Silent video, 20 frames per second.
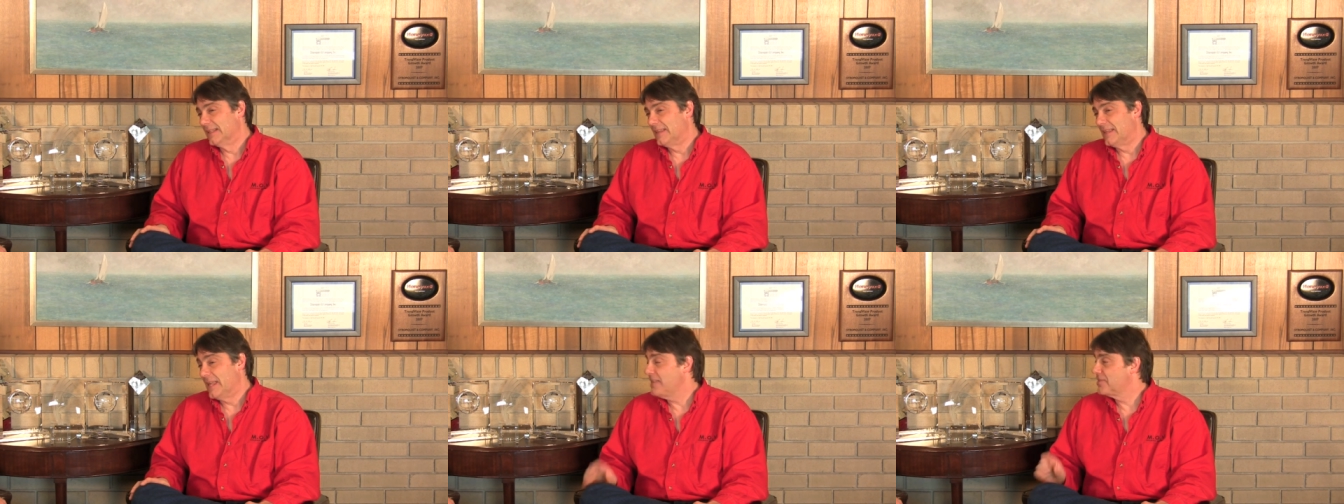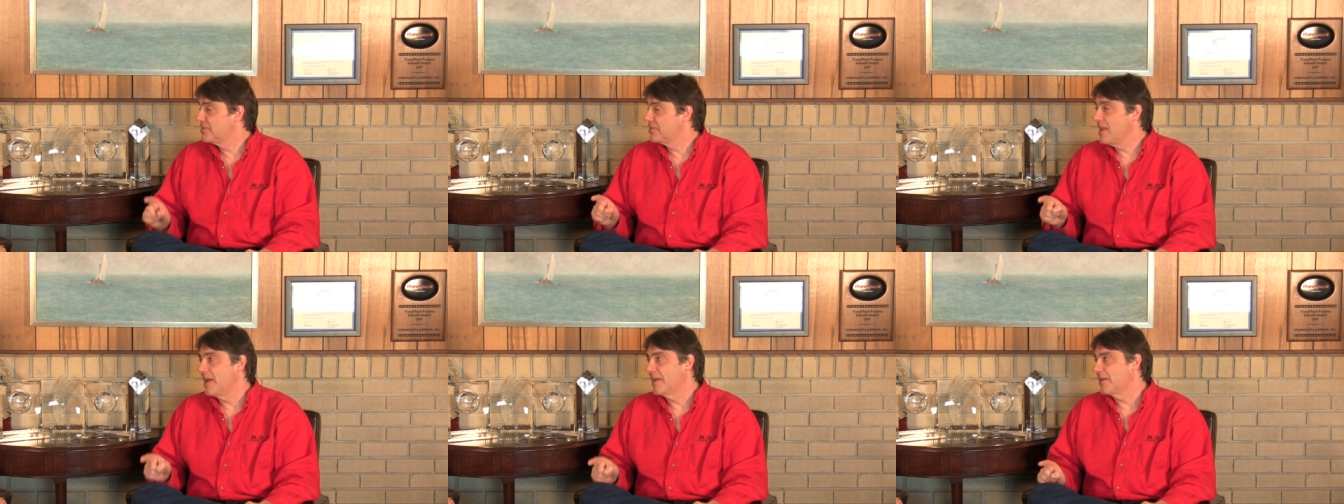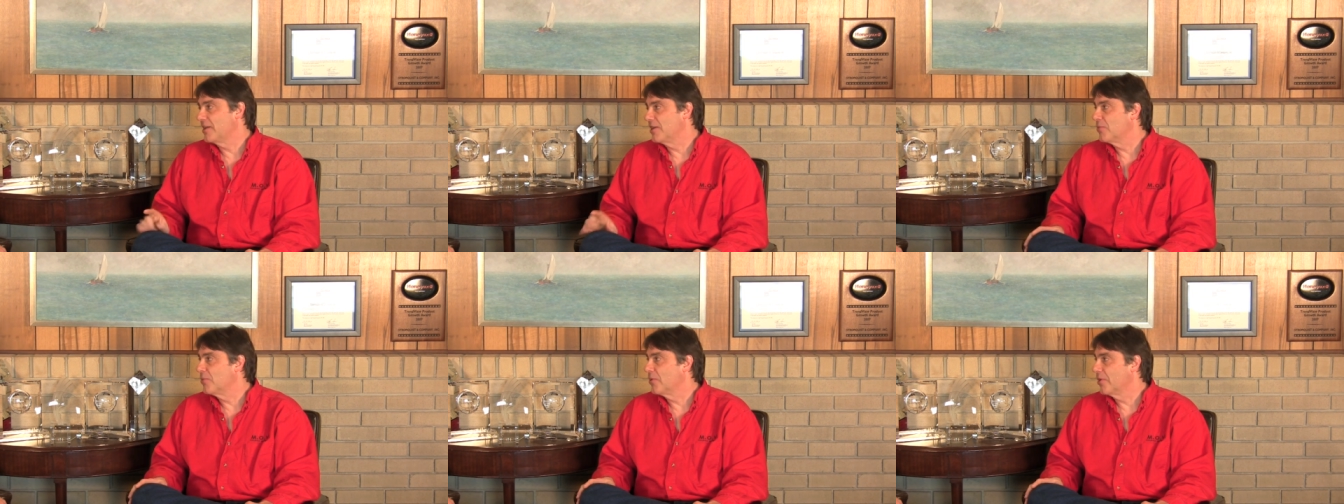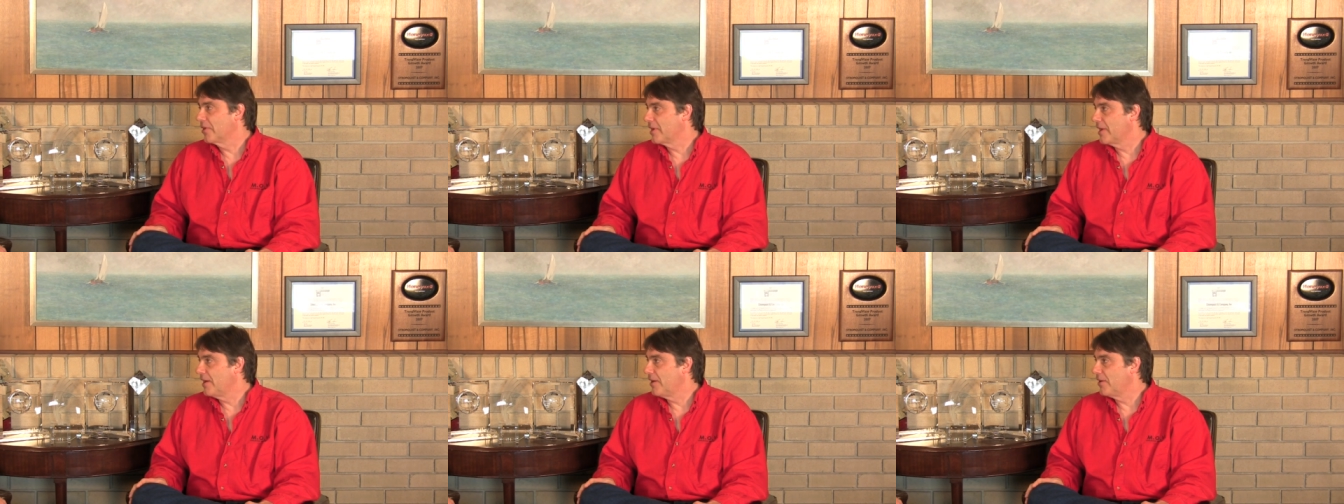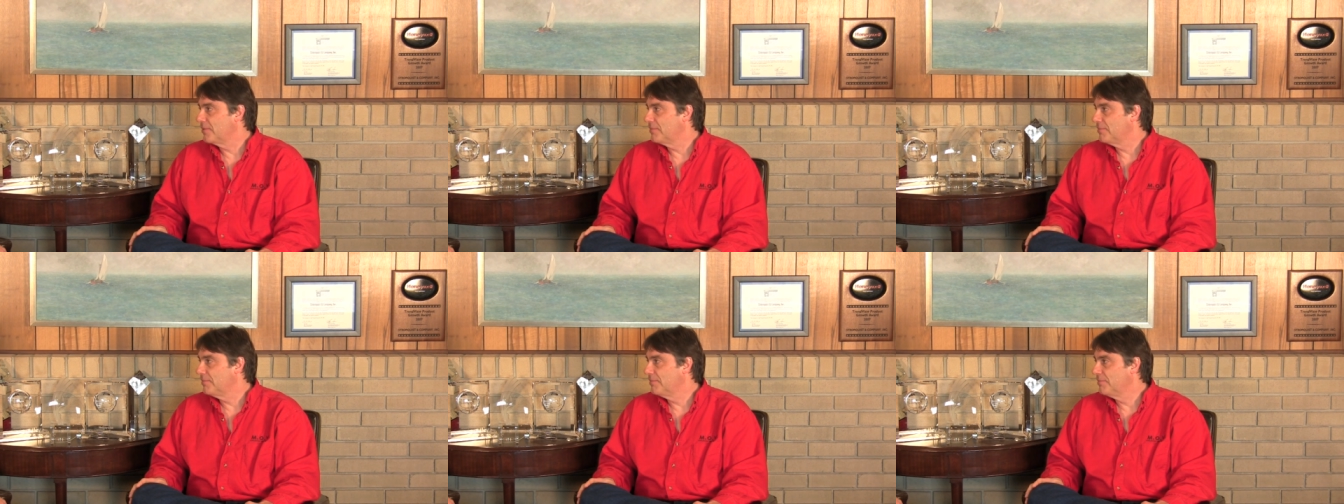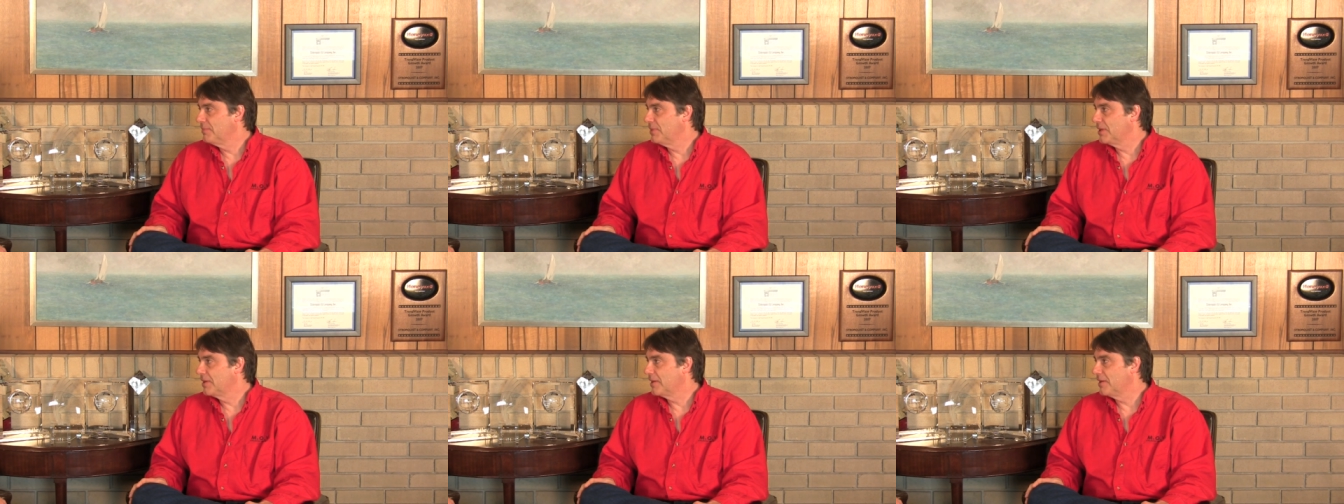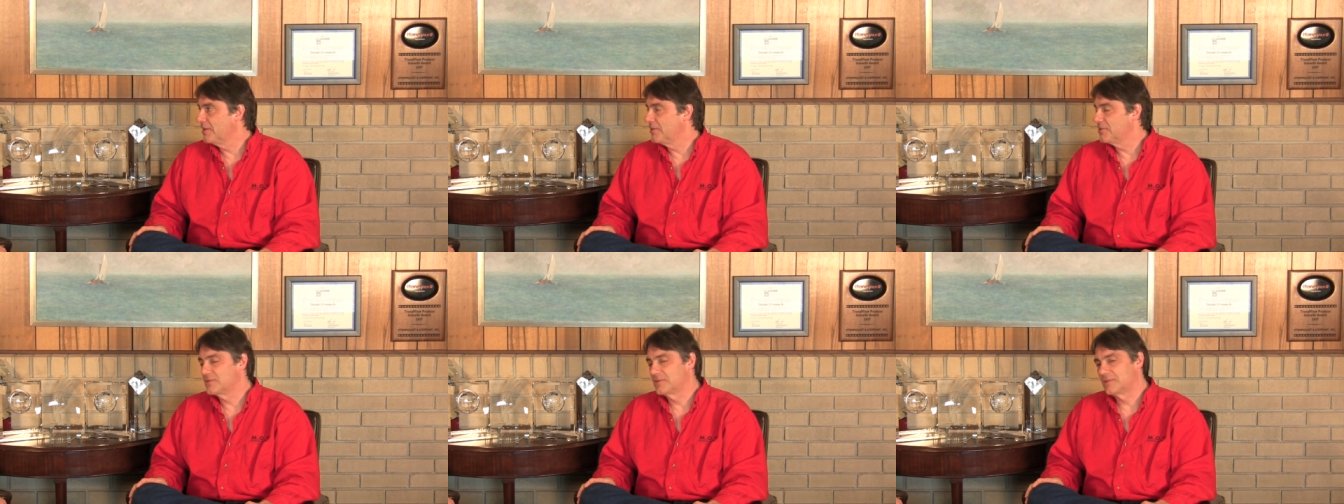that's not going to work out,
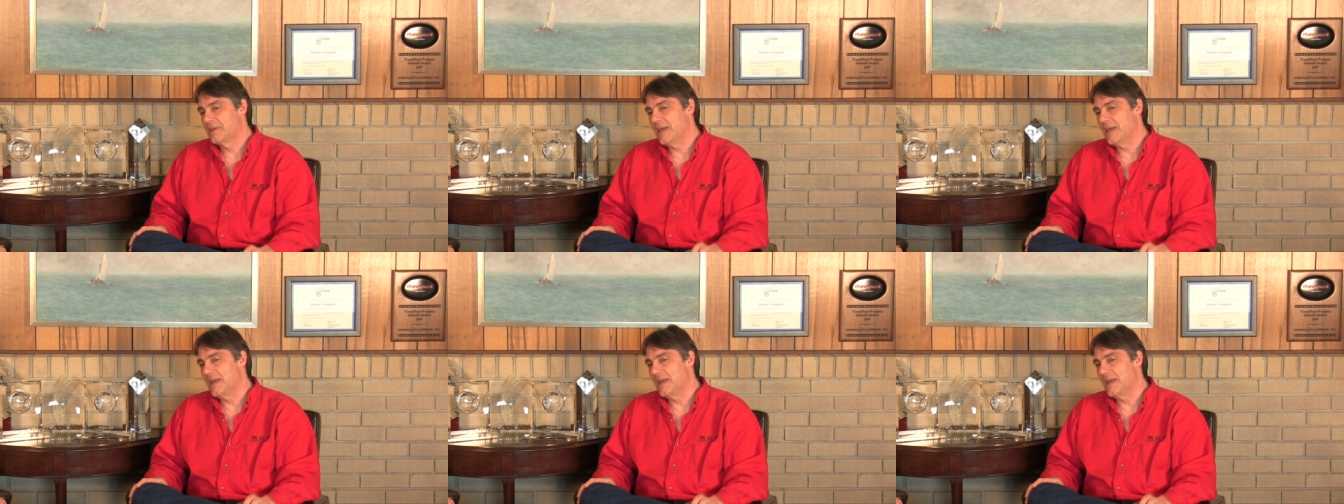because